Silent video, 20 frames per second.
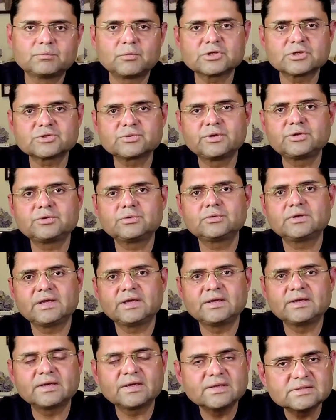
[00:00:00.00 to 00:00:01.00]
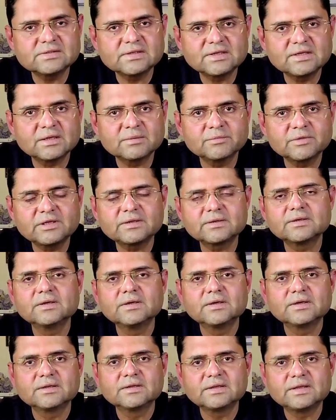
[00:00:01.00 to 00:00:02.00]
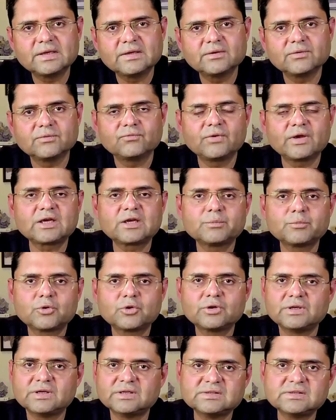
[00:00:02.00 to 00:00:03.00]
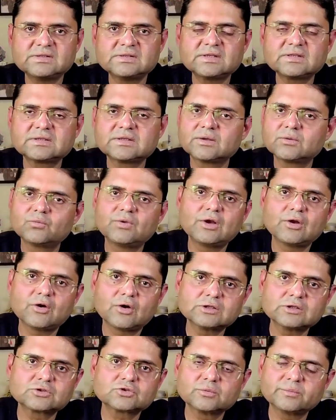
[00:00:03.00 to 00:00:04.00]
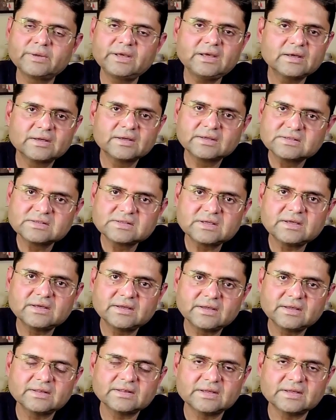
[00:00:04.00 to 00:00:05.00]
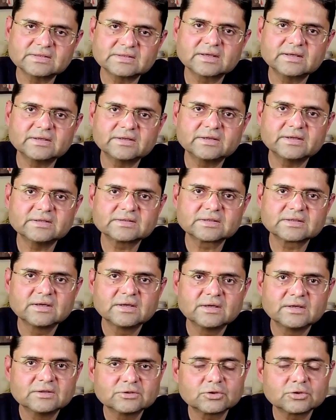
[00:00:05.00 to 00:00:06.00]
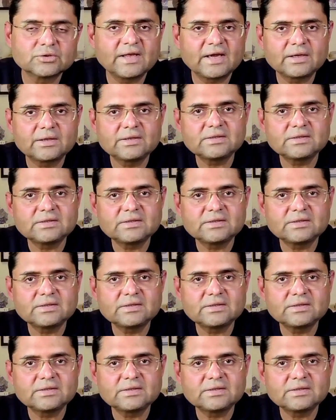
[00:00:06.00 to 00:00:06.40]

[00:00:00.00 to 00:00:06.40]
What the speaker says: And if mosquito increase in number, then vector-borne diseases will also be seen in these countries.